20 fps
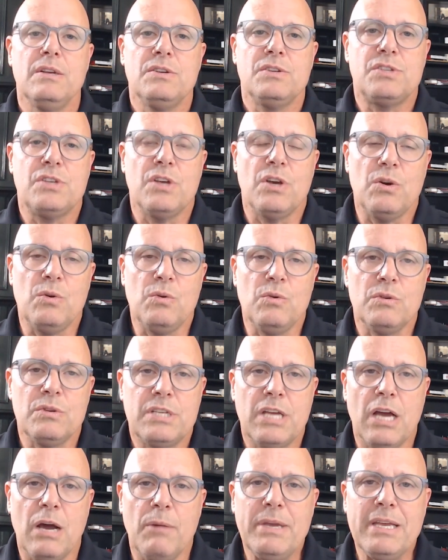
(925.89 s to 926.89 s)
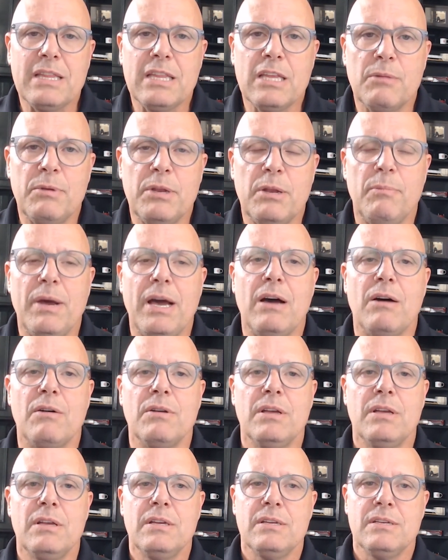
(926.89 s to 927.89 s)
So tell me a little bit
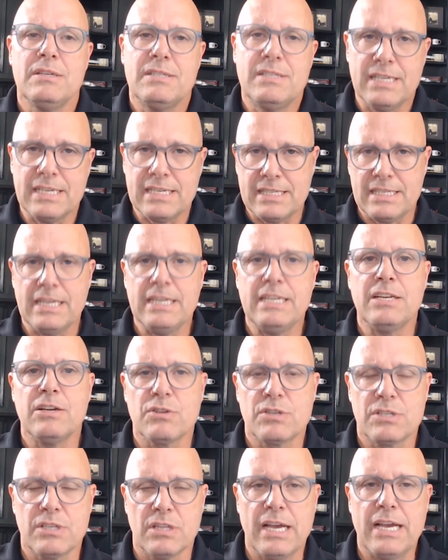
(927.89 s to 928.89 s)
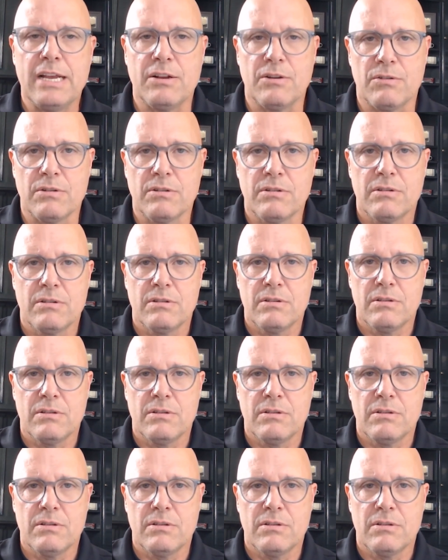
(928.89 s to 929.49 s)
about 16 years later,